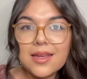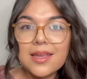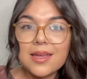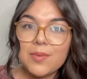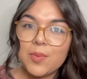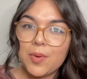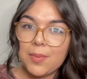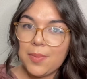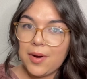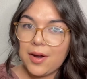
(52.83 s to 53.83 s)
giveaway
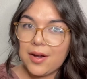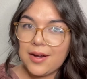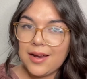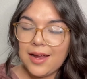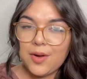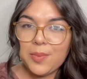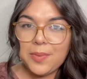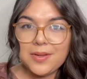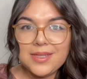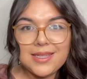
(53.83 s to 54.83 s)
part, I hope
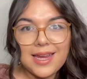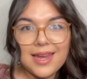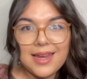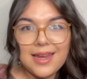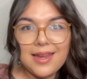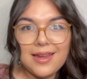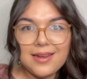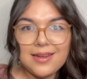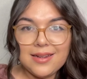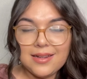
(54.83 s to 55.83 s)
you stay
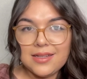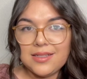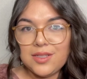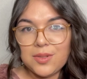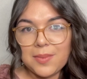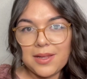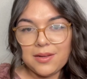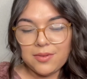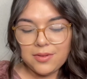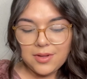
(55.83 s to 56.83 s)
and listen to my
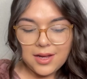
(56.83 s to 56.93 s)
little